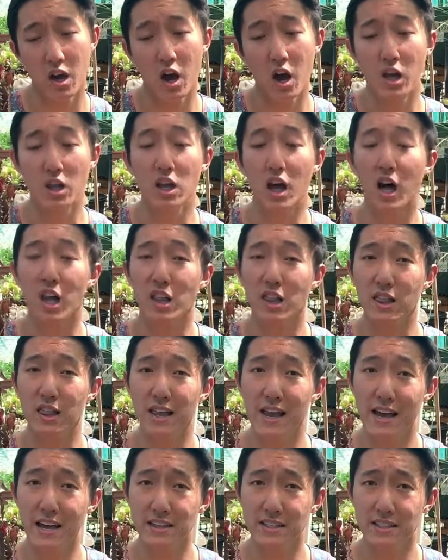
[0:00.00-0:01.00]
a lot
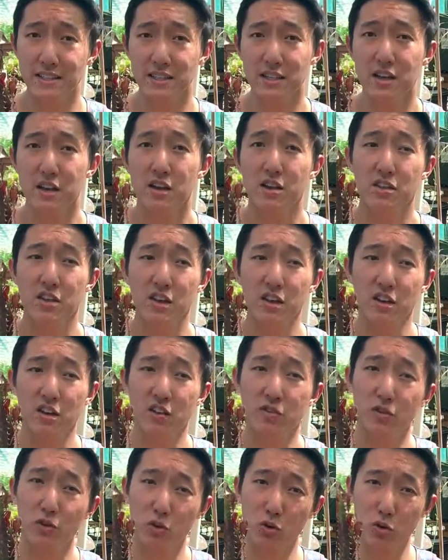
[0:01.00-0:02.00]
less than
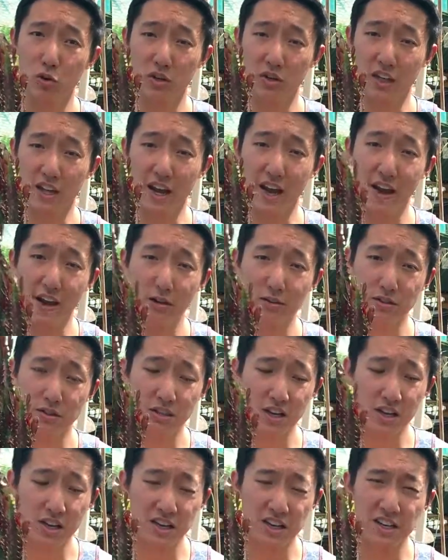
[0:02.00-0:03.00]
if you're growing it
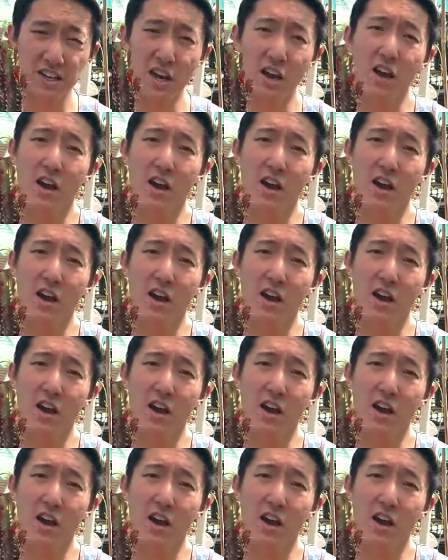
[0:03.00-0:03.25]
outside.